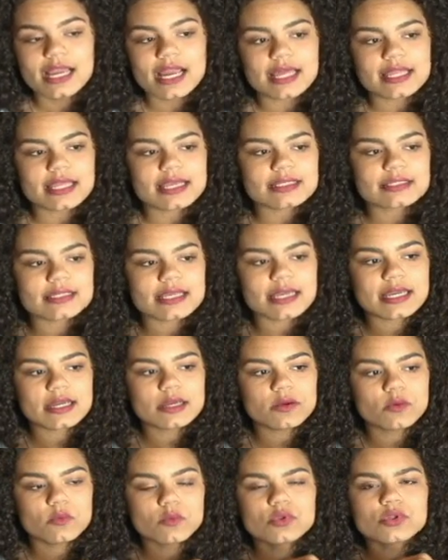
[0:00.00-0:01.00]
and they
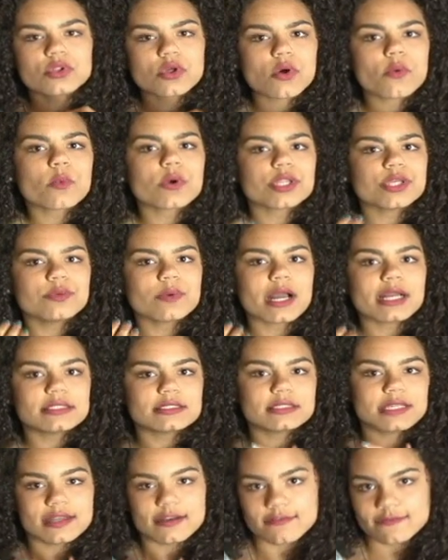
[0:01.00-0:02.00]
say, well, no, what do you
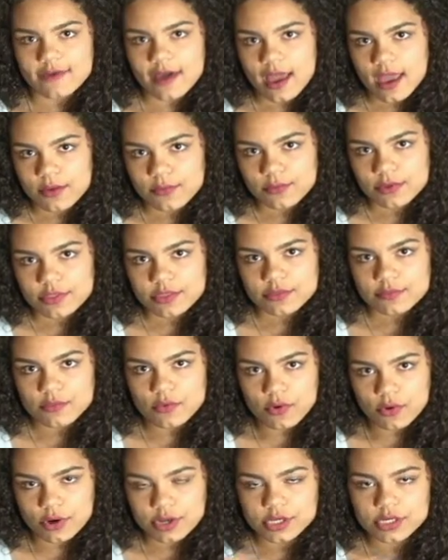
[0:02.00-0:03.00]
identify with
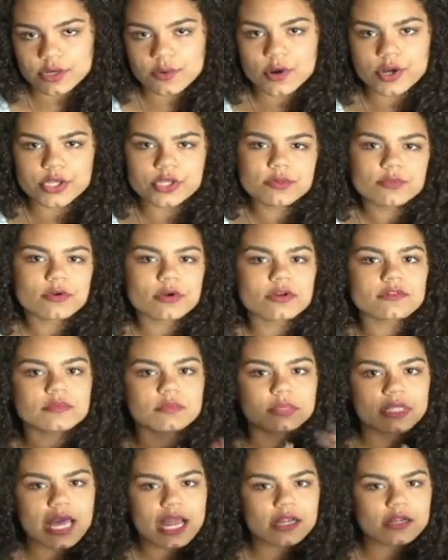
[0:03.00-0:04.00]
more? You know, are you more of a
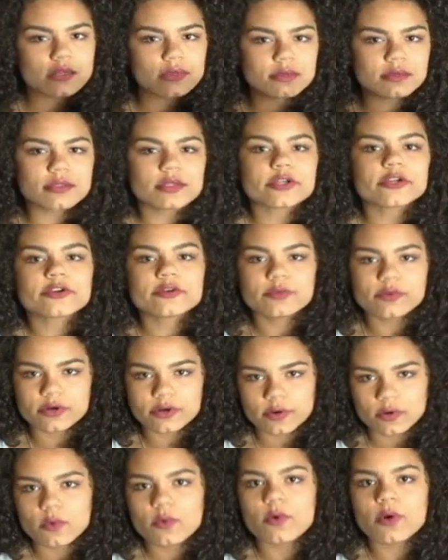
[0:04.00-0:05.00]
black girl or are you
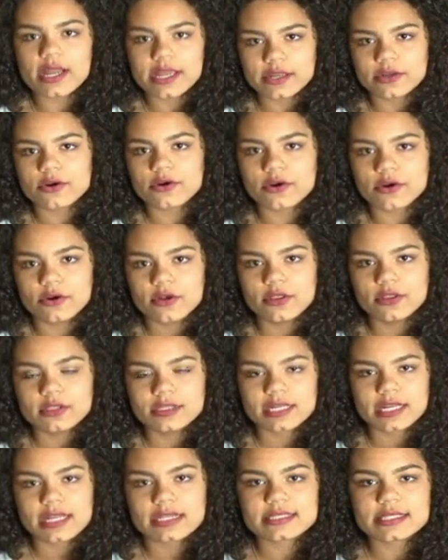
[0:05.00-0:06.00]
more a white girl?
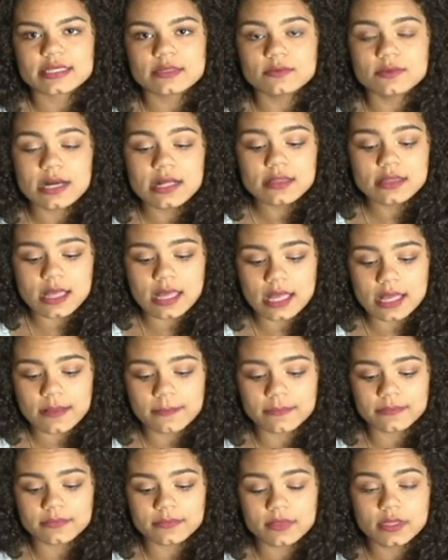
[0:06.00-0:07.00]
And I say, well,
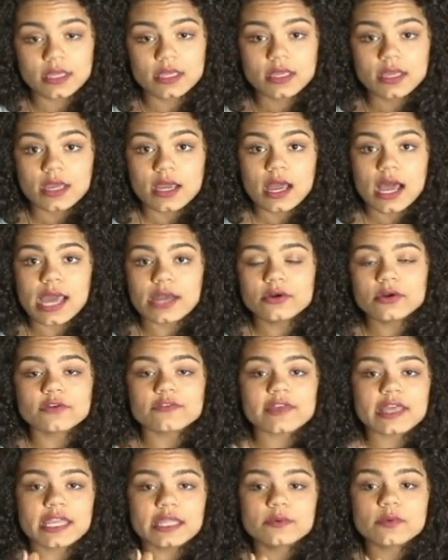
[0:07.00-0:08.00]
um, I don't know
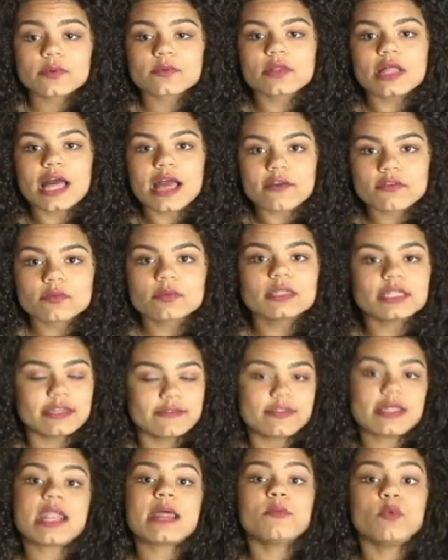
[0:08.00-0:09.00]
if anyone will ever
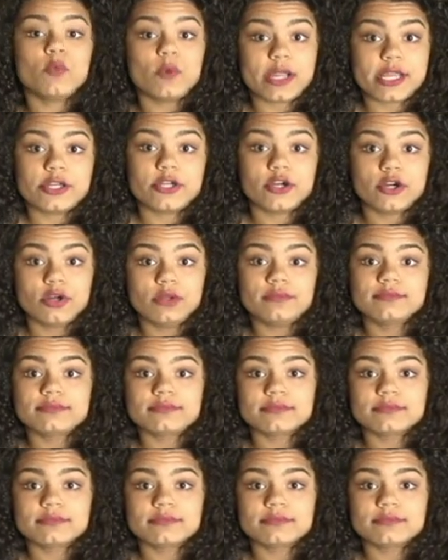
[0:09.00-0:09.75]
believe that I'm a white girl